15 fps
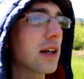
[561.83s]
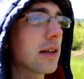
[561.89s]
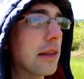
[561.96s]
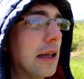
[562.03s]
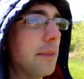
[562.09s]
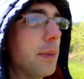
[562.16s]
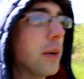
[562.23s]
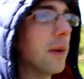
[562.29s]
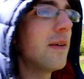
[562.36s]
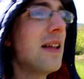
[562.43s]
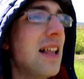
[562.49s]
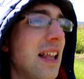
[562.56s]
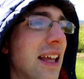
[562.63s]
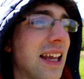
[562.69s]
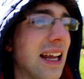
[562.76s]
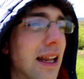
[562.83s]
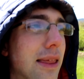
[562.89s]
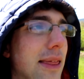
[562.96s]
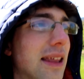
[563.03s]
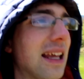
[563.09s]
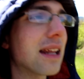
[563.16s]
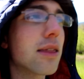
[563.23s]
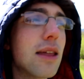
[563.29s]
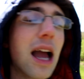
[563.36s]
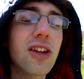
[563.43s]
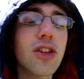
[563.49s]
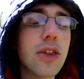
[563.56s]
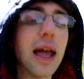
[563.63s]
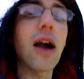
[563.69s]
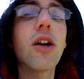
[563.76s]
example, it's not
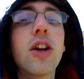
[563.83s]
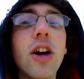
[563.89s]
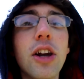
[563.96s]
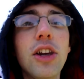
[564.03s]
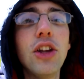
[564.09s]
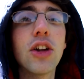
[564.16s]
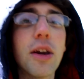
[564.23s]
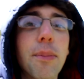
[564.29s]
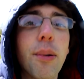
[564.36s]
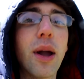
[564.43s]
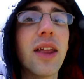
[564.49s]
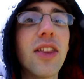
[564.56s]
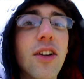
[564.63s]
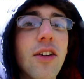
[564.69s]
just how good you can play in the